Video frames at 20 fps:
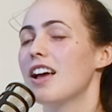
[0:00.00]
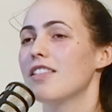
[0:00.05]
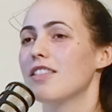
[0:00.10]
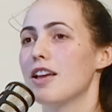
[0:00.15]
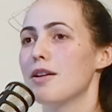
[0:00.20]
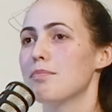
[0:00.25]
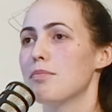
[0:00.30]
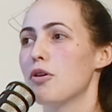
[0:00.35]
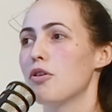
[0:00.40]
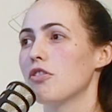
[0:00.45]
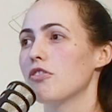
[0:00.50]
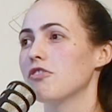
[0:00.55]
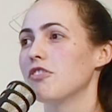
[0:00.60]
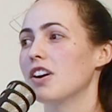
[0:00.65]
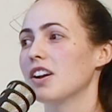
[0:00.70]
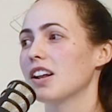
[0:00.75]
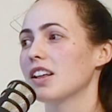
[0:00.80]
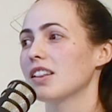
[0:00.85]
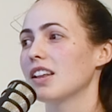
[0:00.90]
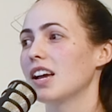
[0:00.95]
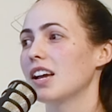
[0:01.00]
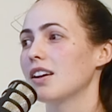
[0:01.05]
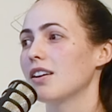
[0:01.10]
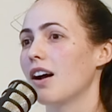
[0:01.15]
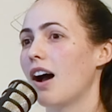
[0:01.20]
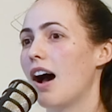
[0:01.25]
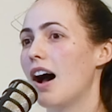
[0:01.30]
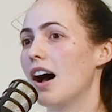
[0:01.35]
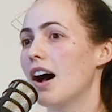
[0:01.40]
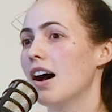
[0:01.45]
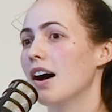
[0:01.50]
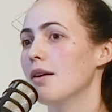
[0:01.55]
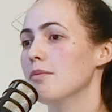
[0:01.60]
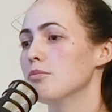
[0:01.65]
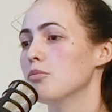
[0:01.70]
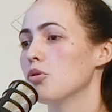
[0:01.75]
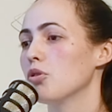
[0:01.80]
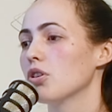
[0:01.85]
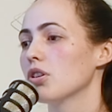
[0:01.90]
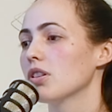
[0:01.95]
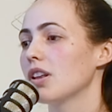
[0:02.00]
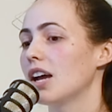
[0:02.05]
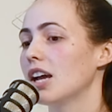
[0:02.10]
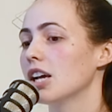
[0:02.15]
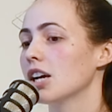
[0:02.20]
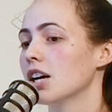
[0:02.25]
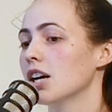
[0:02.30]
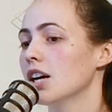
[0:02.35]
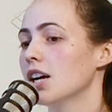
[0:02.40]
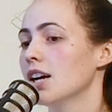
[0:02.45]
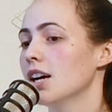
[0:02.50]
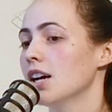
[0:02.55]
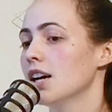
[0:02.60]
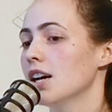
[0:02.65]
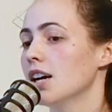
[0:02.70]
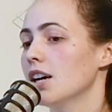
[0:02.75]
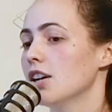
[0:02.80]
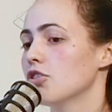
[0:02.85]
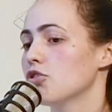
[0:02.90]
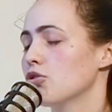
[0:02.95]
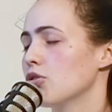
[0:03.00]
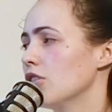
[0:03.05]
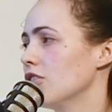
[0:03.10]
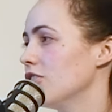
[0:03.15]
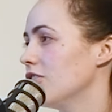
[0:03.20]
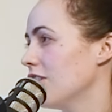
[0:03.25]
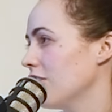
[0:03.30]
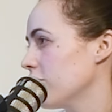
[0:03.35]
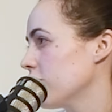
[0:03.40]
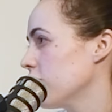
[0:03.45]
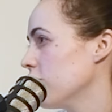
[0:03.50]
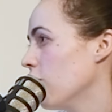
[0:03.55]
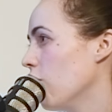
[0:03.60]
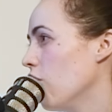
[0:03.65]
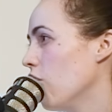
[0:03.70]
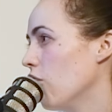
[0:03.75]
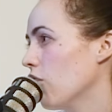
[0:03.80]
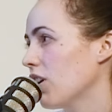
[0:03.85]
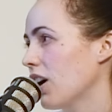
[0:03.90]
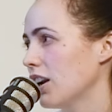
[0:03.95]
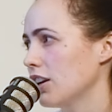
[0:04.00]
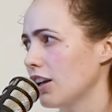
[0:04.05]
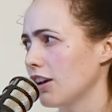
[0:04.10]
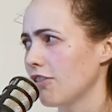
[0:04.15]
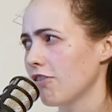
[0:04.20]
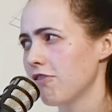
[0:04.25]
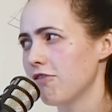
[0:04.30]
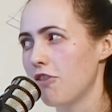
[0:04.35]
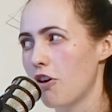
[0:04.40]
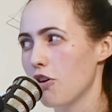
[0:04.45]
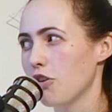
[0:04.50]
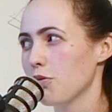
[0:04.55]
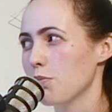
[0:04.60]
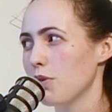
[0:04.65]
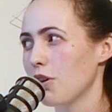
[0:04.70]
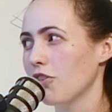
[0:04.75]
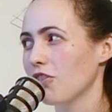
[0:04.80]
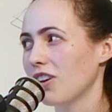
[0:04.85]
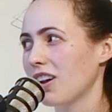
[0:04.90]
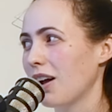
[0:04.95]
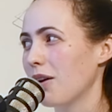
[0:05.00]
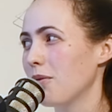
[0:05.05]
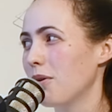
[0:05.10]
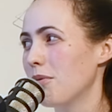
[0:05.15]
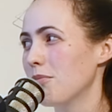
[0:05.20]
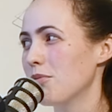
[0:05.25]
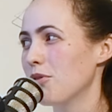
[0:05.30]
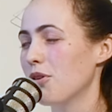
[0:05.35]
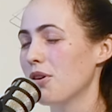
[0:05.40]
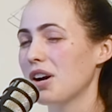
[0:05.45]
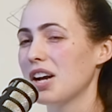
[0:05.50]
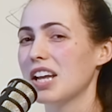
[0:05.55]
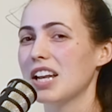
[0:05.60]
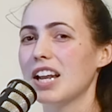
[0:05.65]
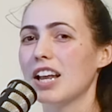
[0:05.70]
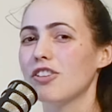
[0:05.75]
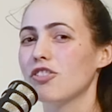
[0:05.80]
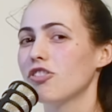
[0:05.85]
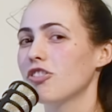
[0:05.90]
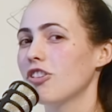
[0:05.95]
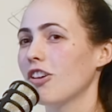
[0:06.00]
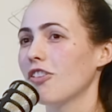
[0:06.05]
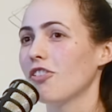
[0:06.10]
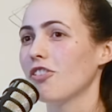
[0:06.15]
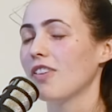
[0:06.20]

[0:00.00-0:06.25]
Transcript: They poke fun at like more like traditional kind of like folk music at one point. It's just